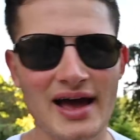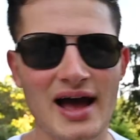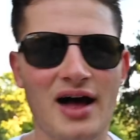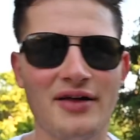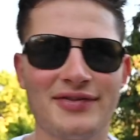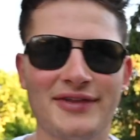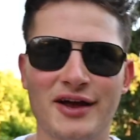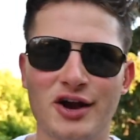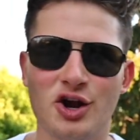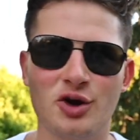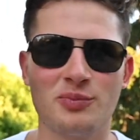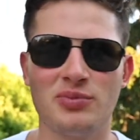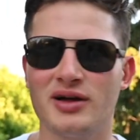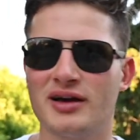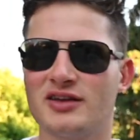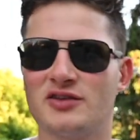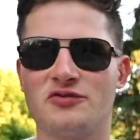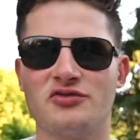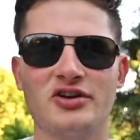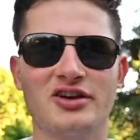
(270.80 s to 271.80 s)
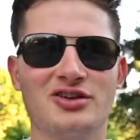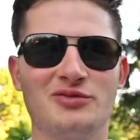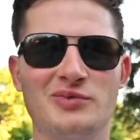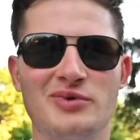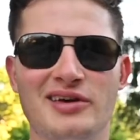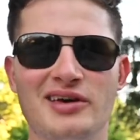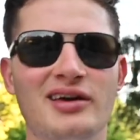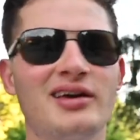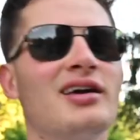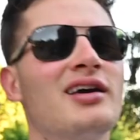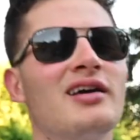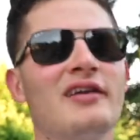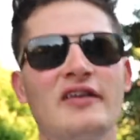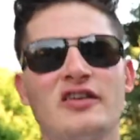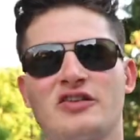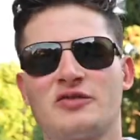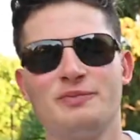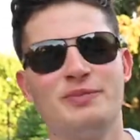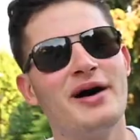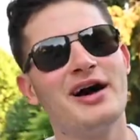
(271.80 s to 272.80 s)
out there, play frisbee.
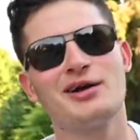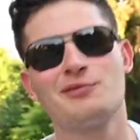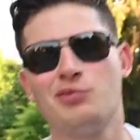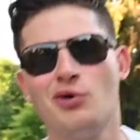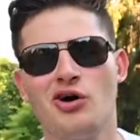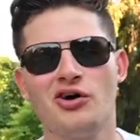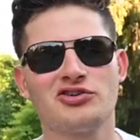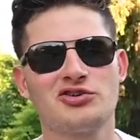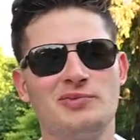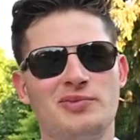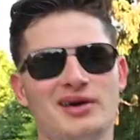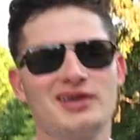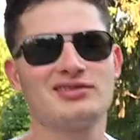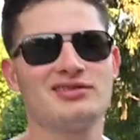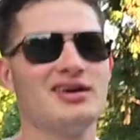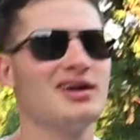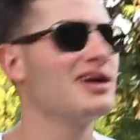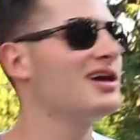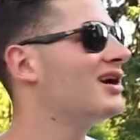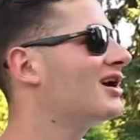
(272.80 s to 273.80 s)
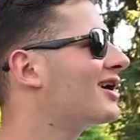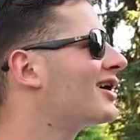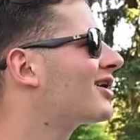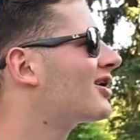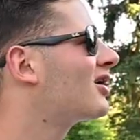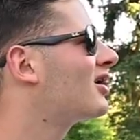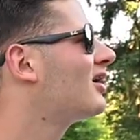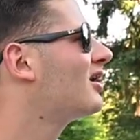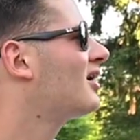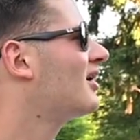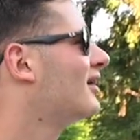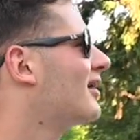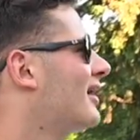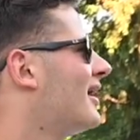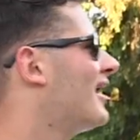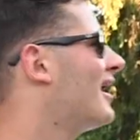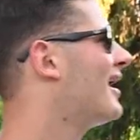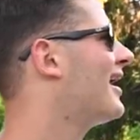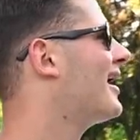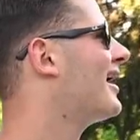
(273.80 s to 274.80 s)
Spike ball's a big thing here.
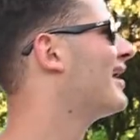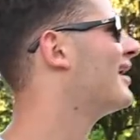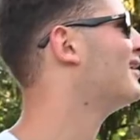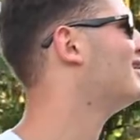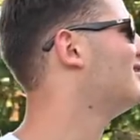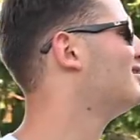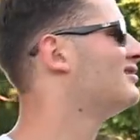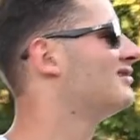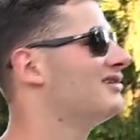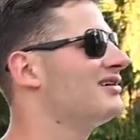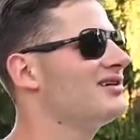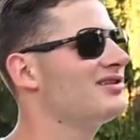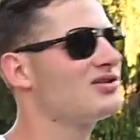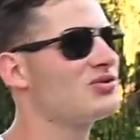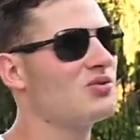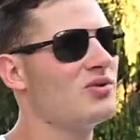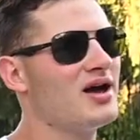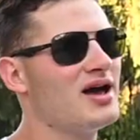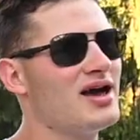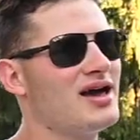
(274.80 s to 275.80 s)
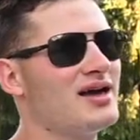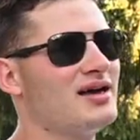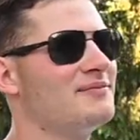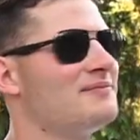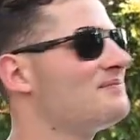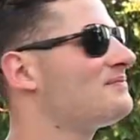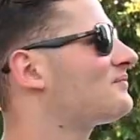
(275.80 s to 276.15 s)
And either way,